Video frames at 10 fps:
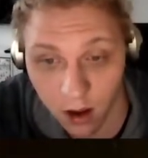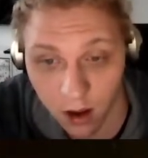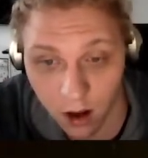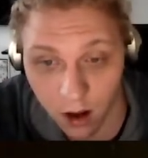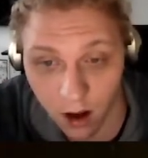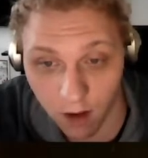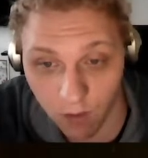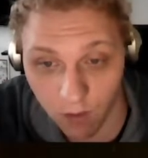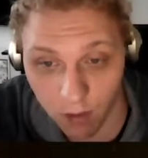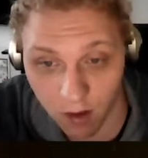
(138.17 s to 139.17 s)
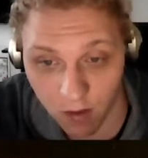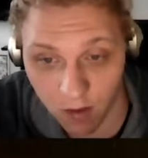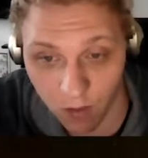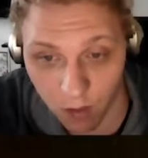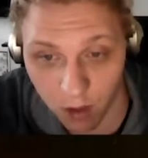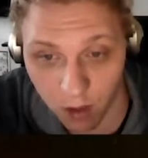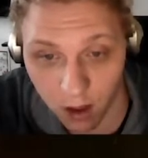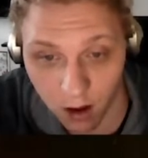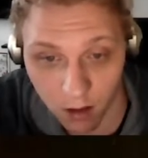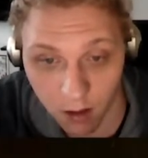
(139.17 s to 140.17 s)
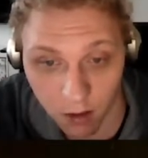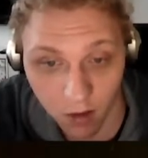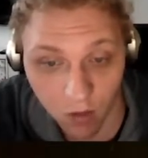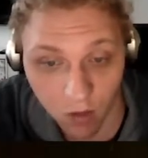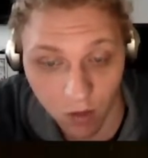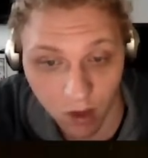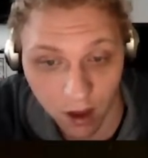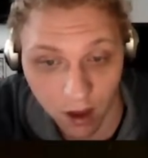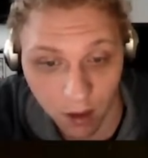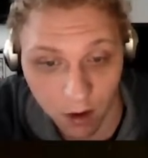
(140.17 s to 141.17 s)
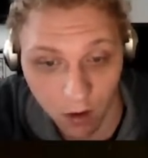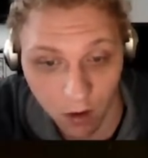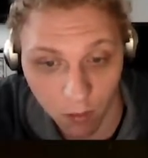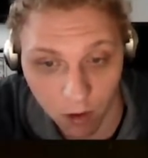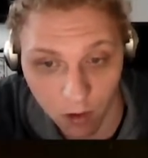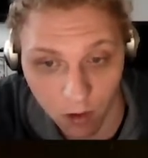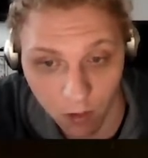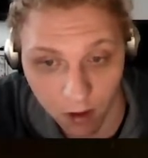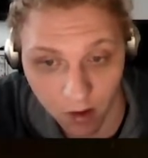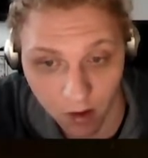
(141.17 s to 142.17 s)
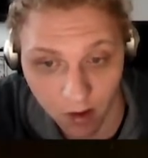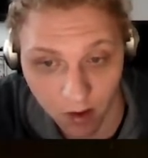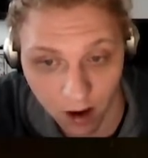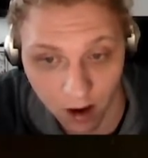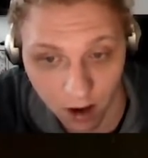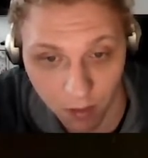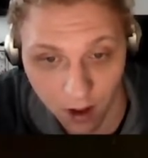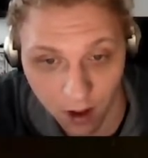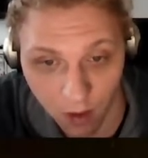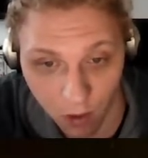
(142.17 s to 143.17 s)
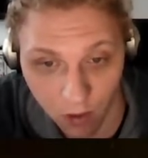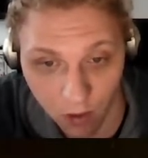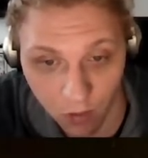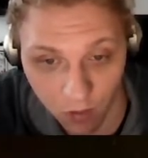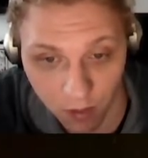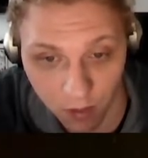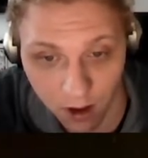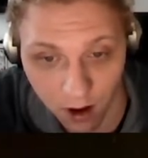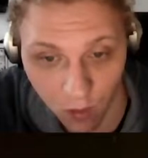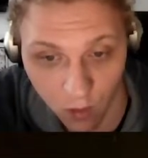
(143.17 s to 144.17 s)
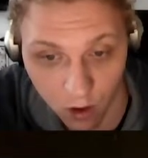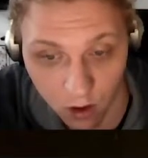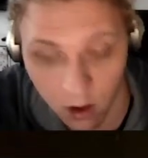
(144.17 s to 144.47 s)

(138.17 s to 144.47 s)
I have to play at 720p. But as soon as I get a better computer to play this at 1080p, I will, trust me, I will.